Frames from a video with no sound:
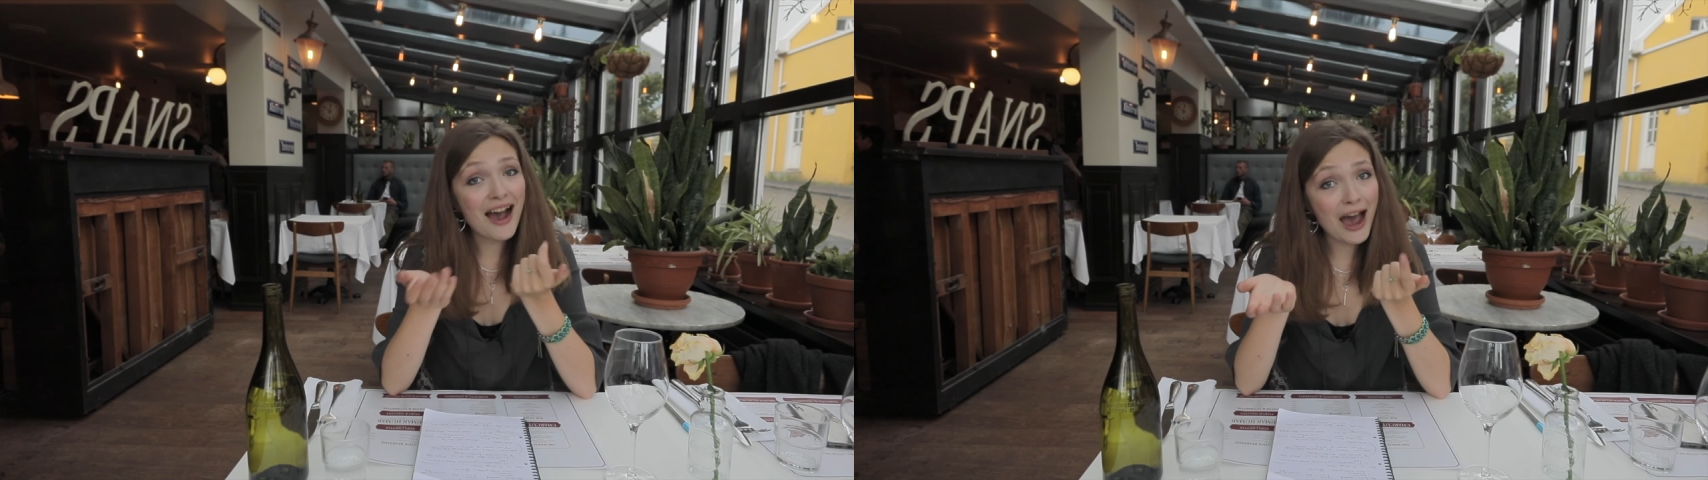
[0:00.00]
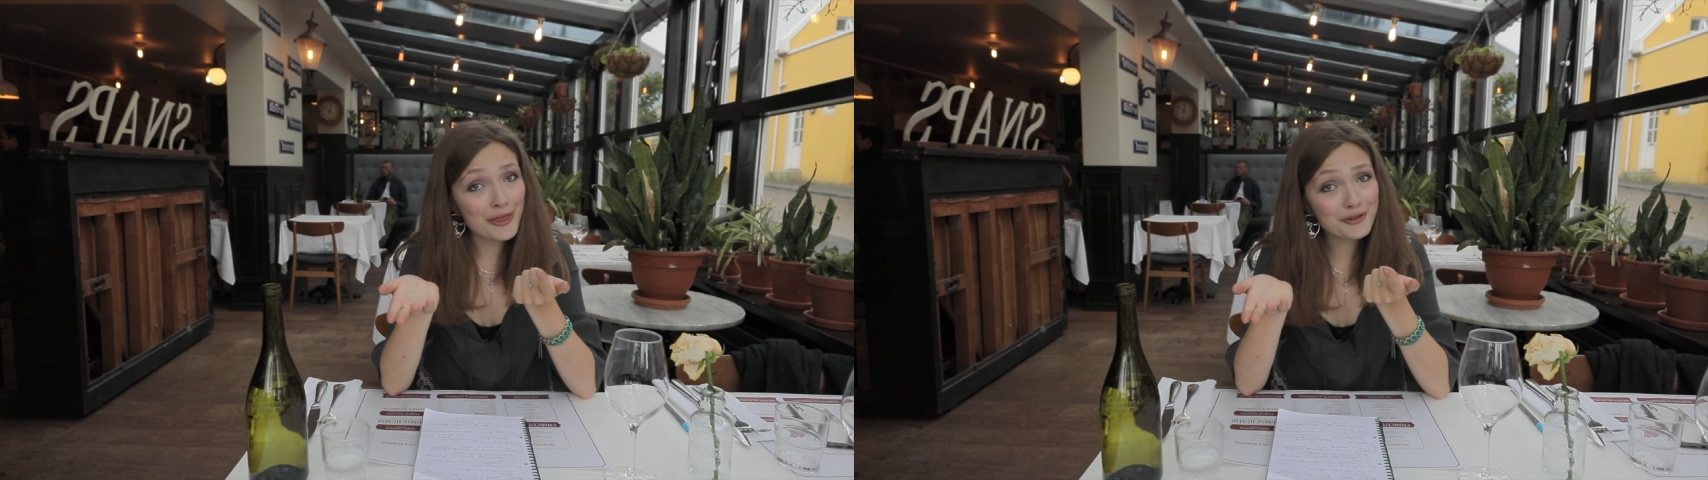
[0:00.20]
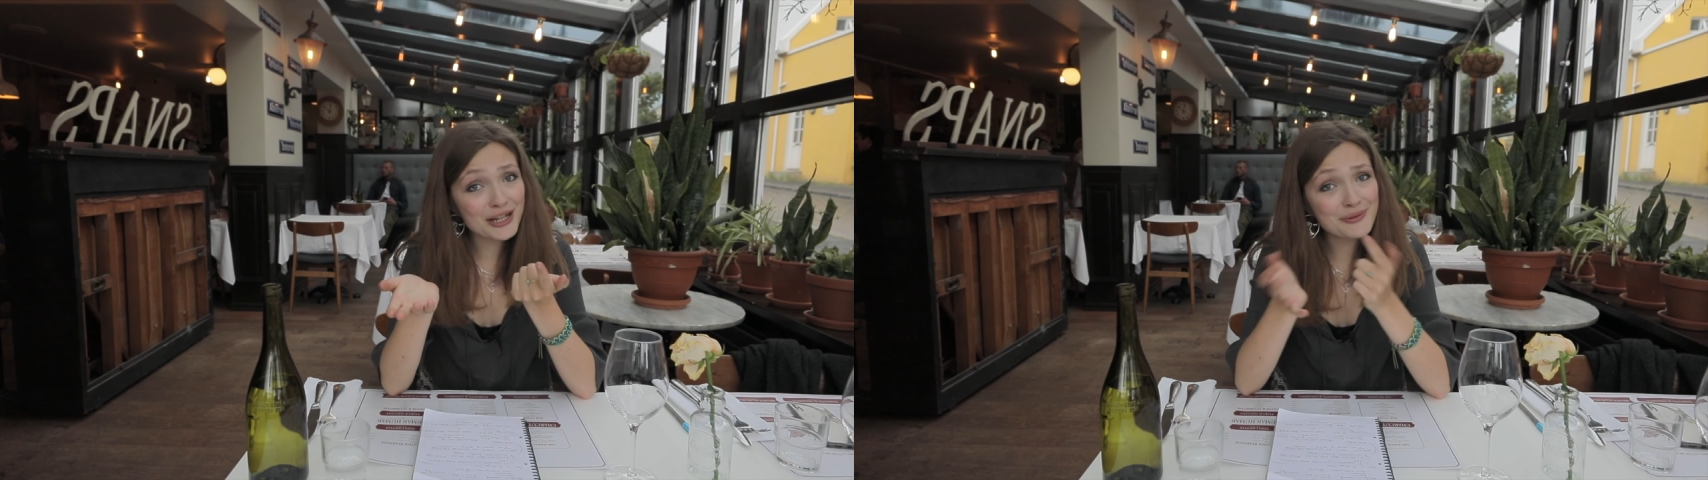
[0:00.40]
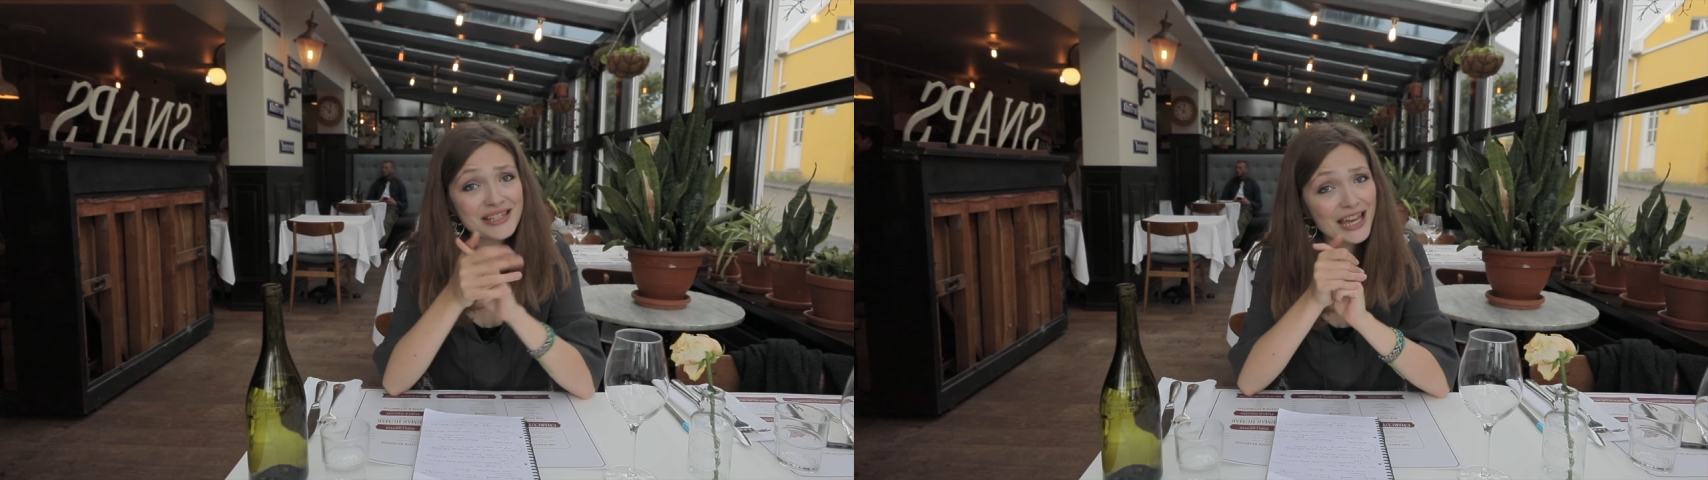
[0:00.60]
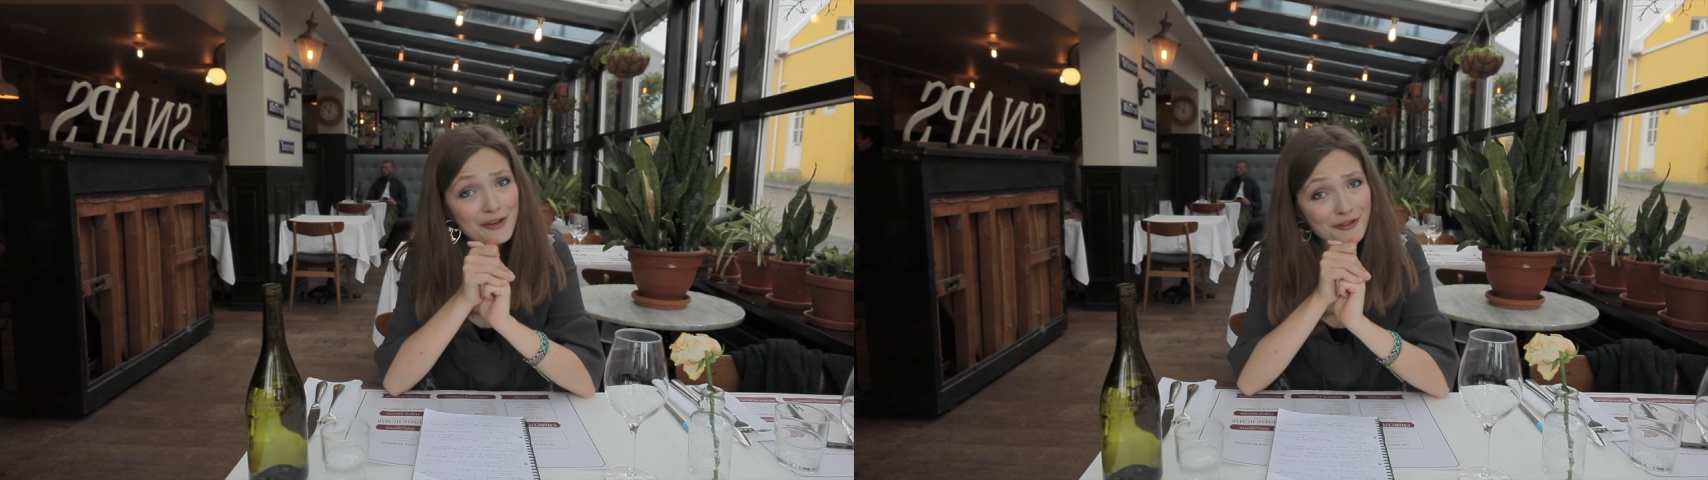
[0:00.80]
I thought I was
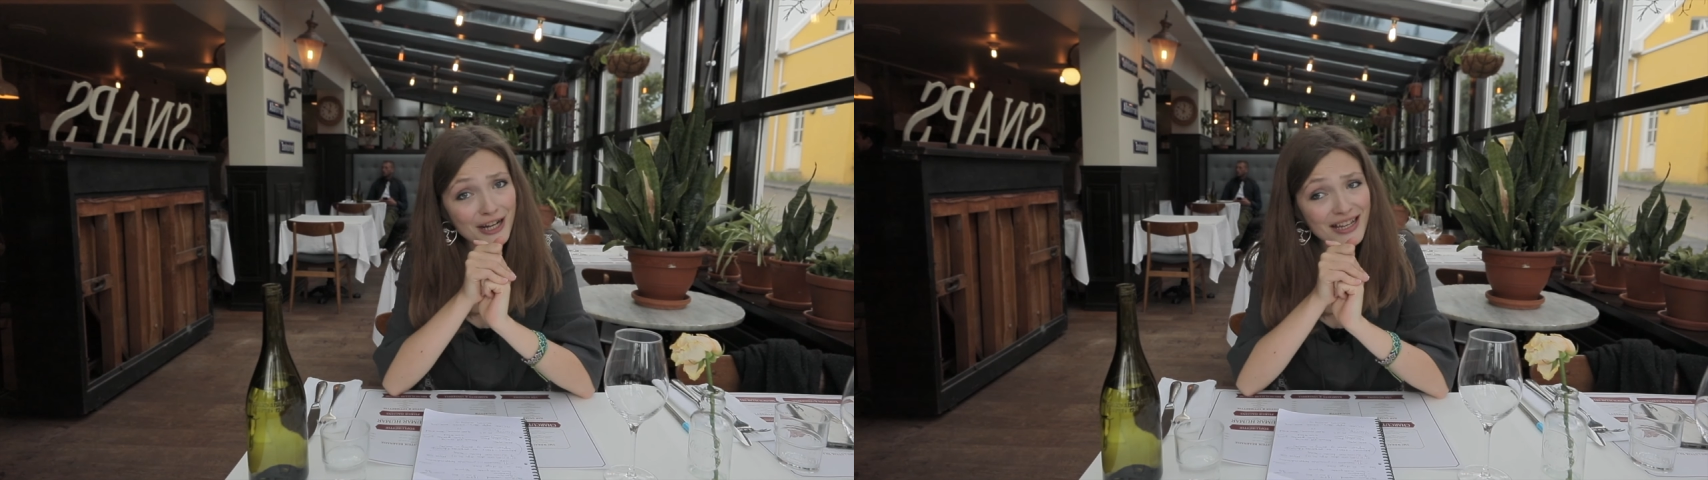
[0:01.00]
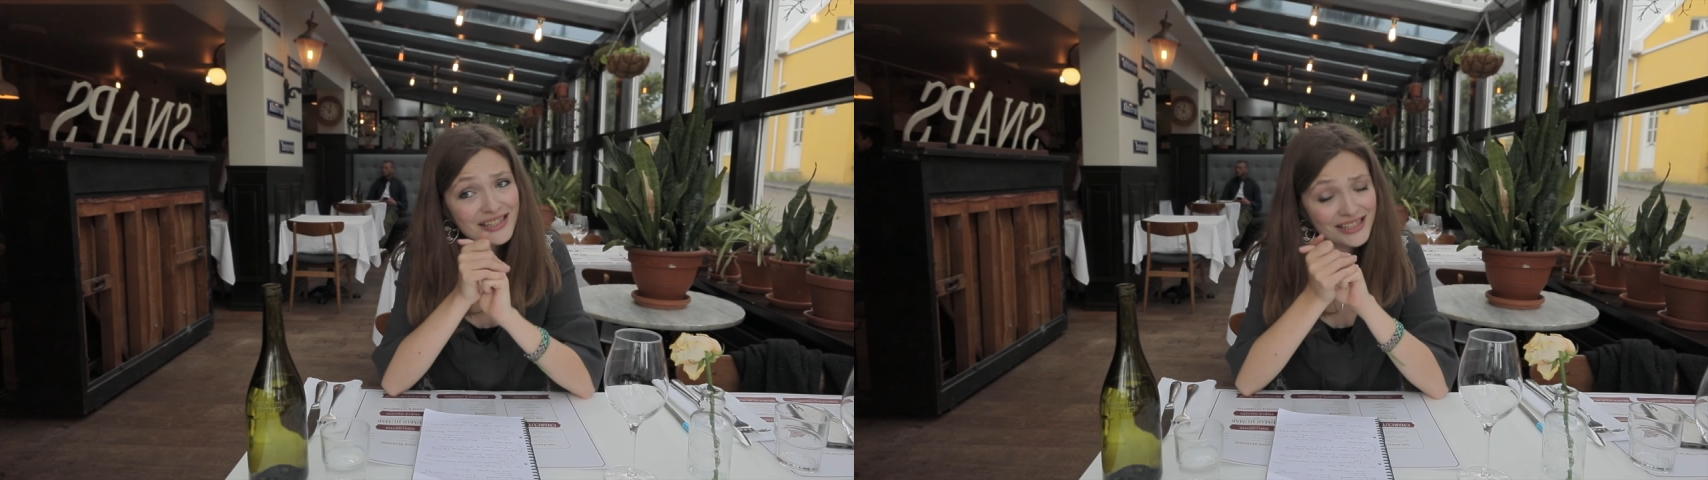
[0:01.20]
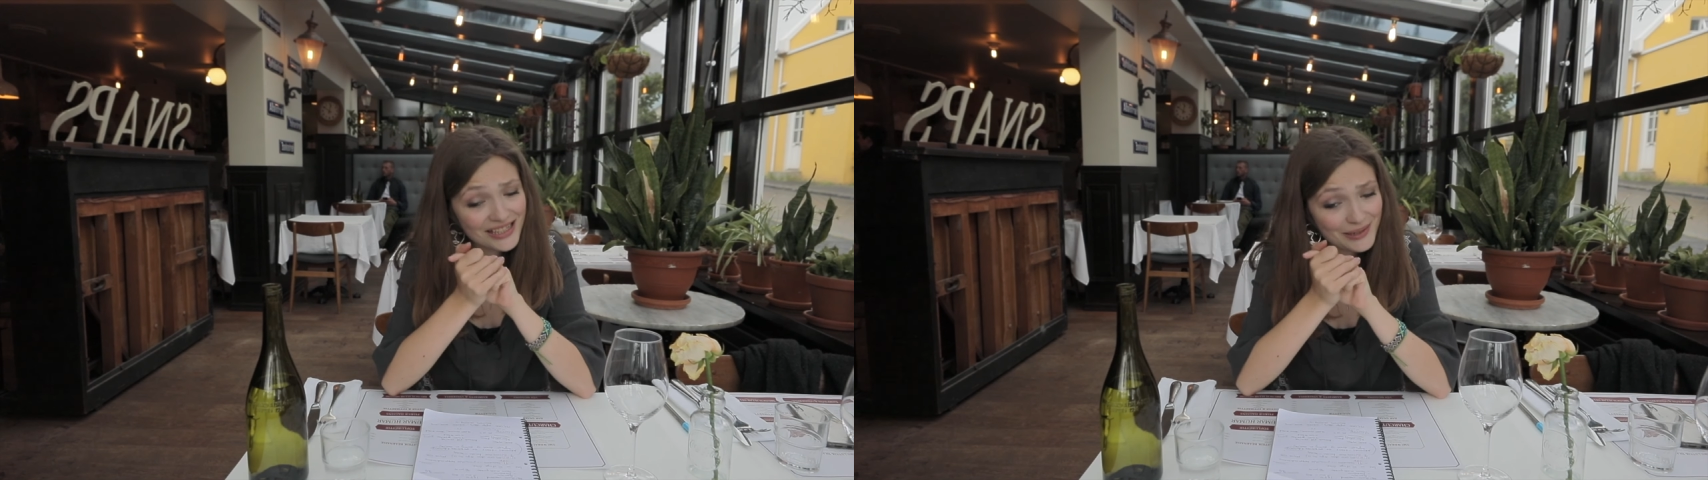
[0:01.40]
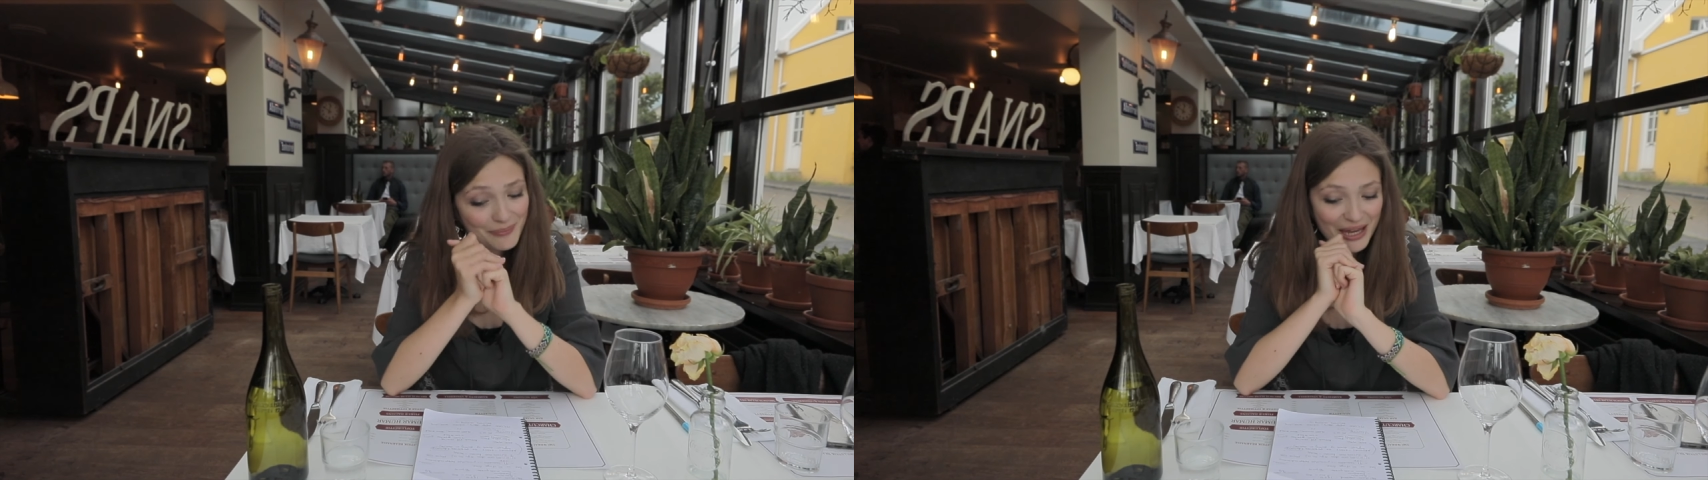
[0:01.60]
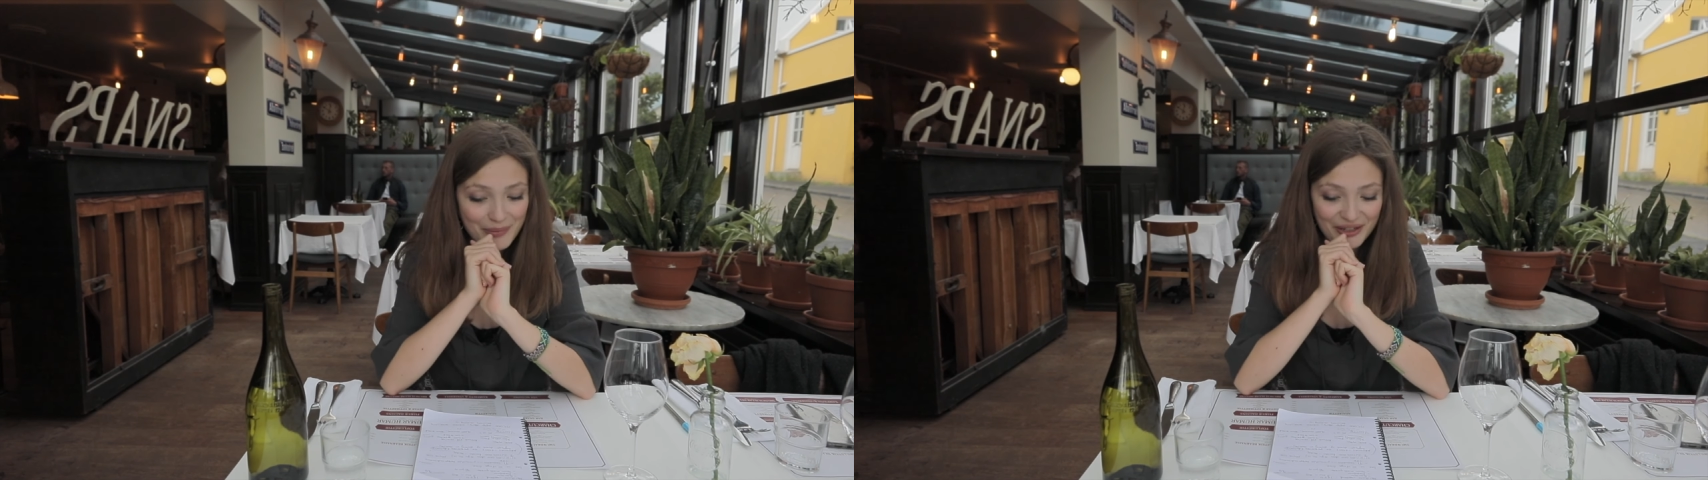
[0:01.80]
safer in Iceland,
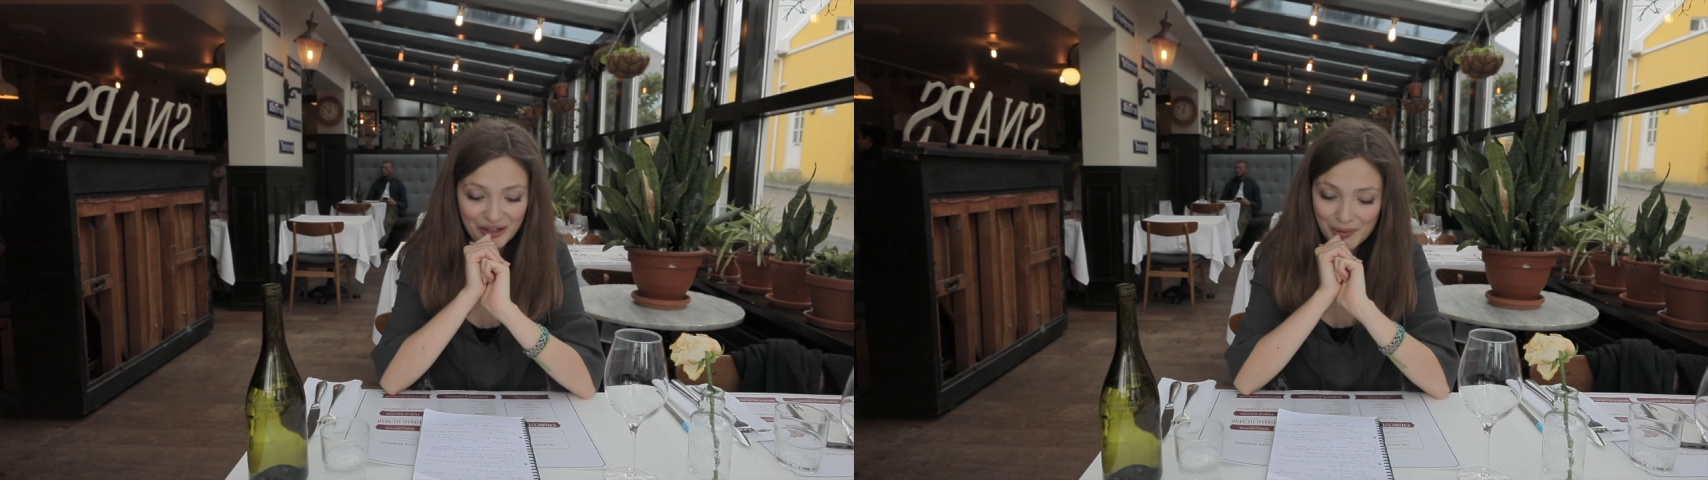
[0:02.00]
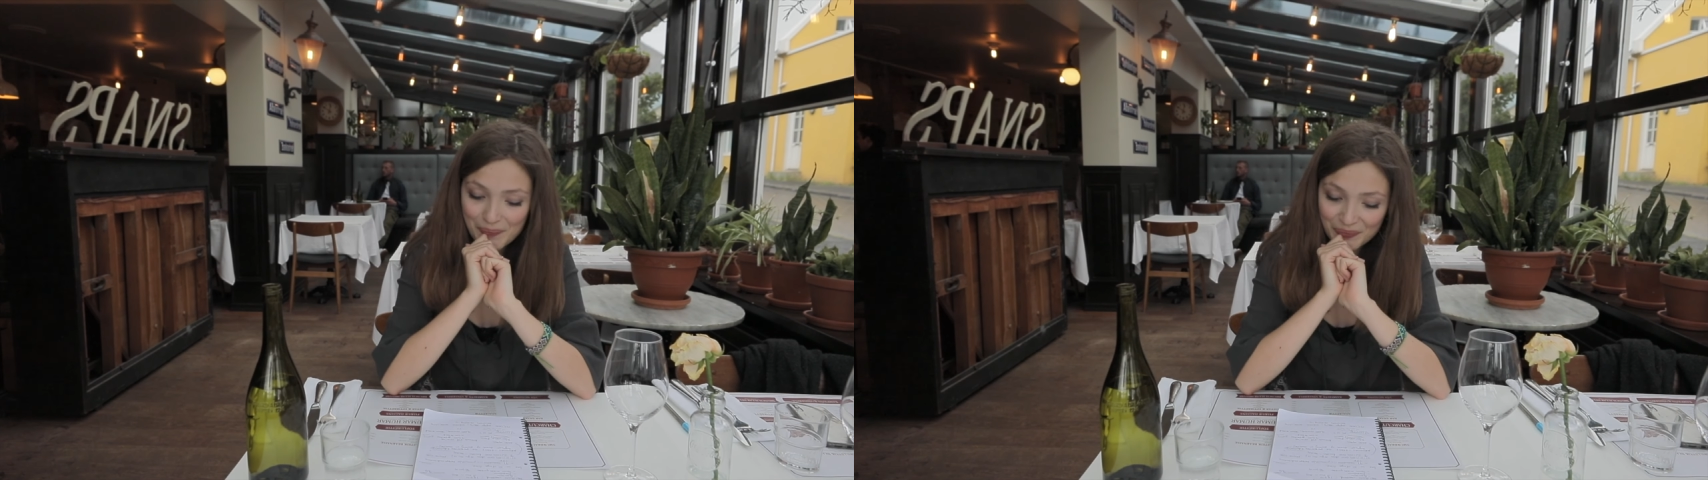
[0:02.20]
maybe not.